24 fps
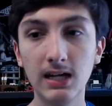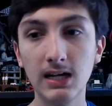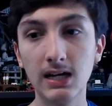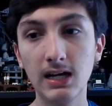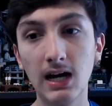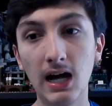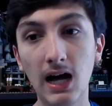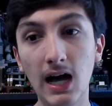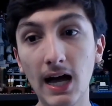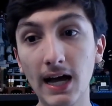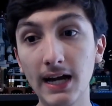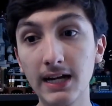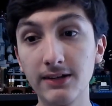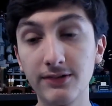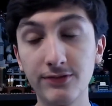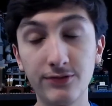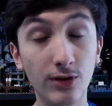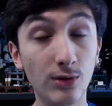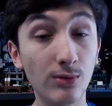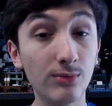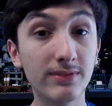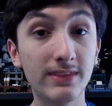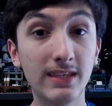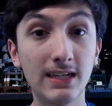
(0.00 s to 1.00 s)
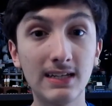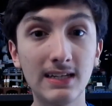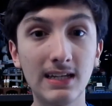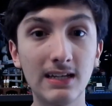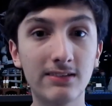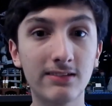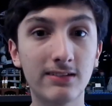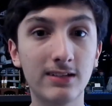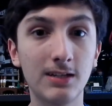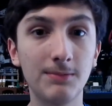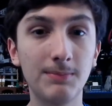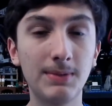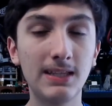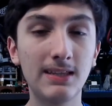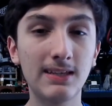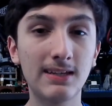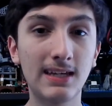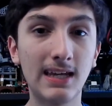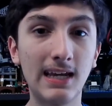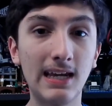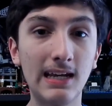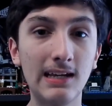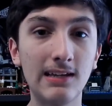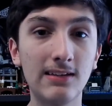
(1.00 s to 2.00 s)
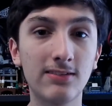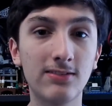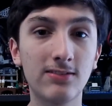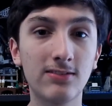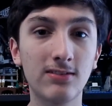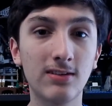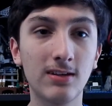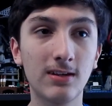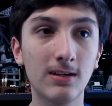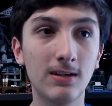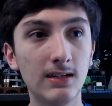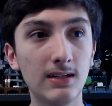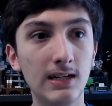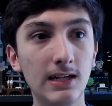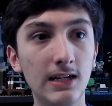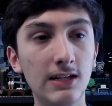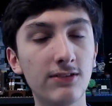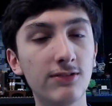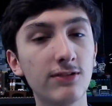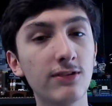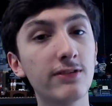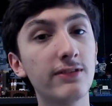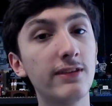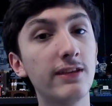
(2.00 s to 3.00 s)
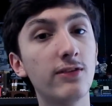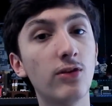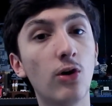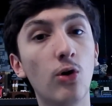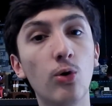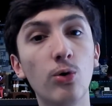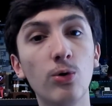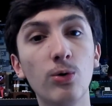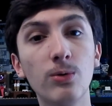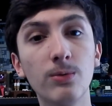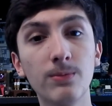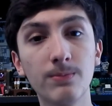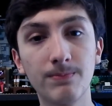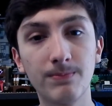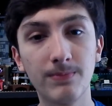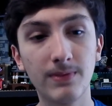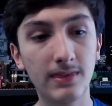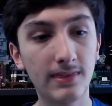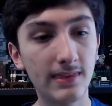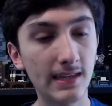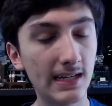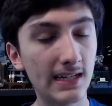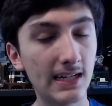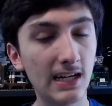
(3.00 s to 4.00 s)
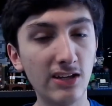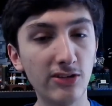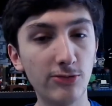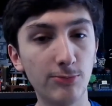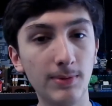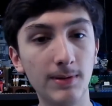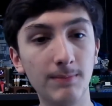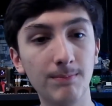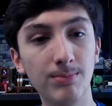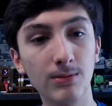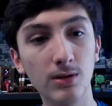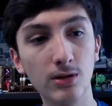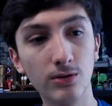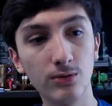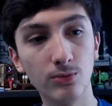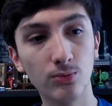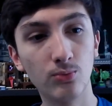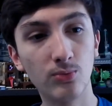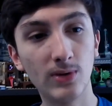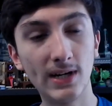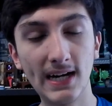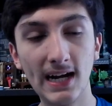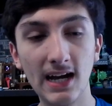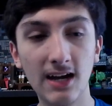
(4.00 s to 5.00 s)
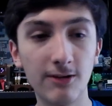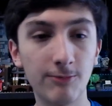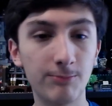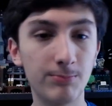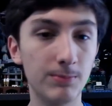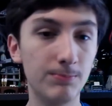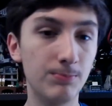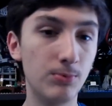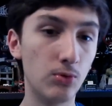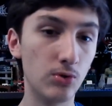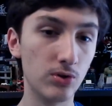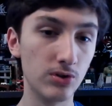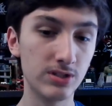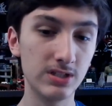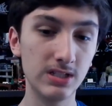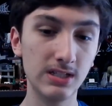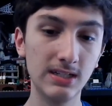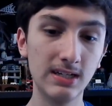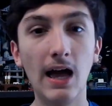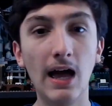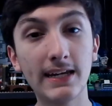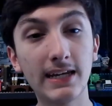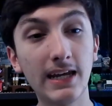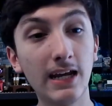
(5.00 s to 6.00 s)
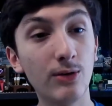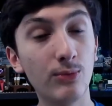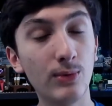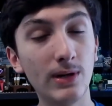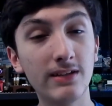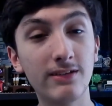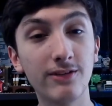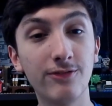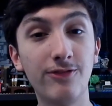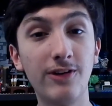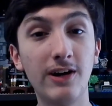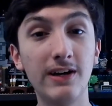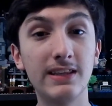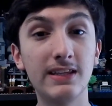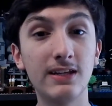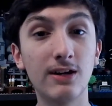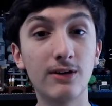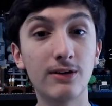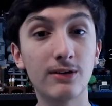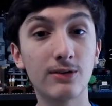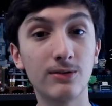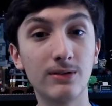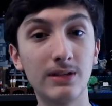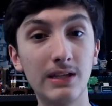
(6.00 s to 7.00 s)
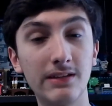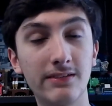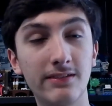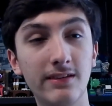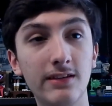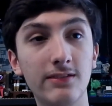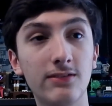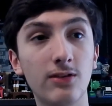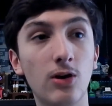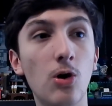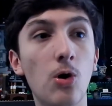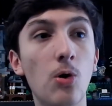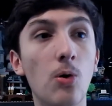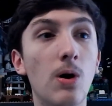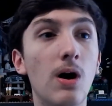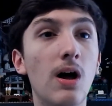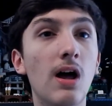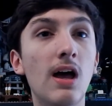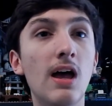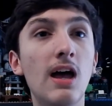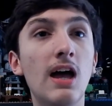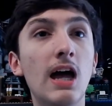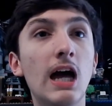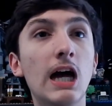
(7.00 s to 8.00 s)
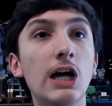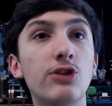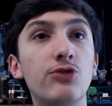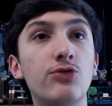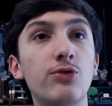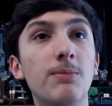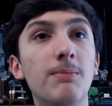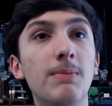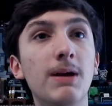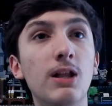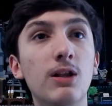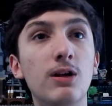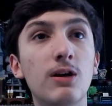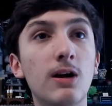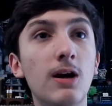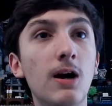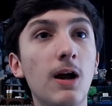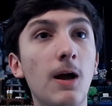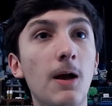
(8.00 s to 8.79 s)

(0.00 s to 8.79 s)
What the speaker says: I don't think that's going to be the case. It's just this whole thing has been blown way out of proportion. I can't wait to find the article that says, oh, Ezra Miller